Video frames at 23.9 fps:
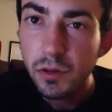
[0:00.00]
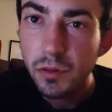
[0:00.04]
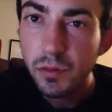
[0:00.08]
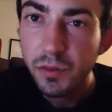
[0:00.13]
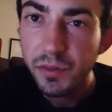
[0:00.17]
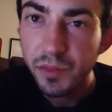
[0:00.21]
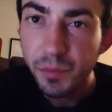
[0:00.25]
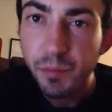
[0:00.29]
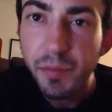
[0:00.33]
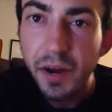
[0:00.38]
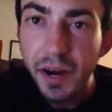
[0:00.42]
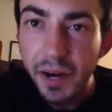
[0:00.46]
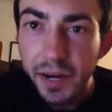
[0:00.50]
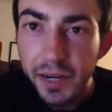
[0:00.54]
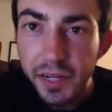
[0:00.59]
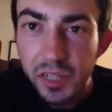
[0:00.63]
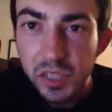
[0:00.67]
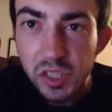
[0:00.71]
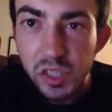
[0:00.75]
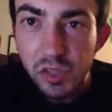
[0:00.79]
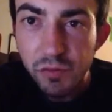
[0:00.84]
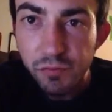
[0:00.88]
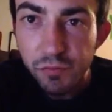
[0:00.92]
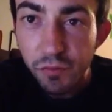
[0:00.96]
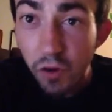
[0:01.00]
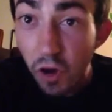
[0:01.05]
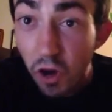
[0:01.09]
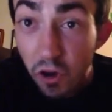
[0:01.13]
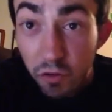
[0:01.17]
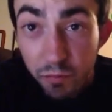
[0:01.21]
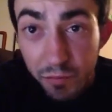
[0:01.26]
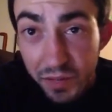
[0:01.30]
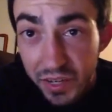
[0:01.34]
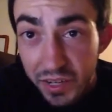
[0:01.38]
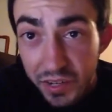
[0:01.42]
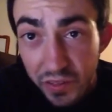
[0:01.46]
with America's
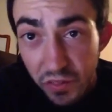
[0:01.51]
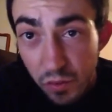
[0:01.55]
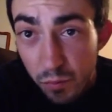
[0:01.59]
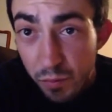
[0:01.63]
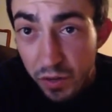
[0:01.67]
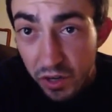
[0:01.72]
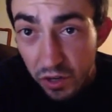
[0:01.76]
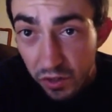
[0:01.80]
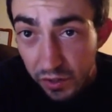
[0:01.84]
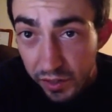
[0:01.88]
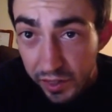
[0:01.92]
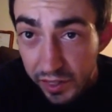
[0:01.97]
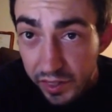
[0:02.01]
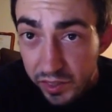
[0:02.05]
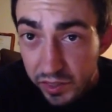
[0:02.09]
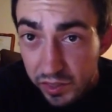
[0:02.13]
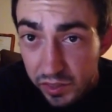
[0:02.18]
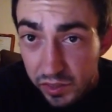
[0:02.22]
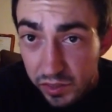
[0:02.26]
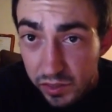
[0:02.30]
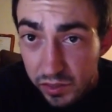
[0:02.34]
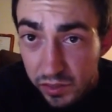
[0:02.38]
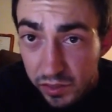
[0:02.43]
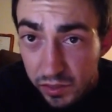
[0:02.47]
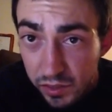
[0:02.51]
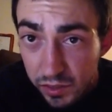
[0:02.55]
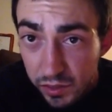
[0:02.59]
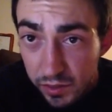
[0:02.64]
involvement in the Middle East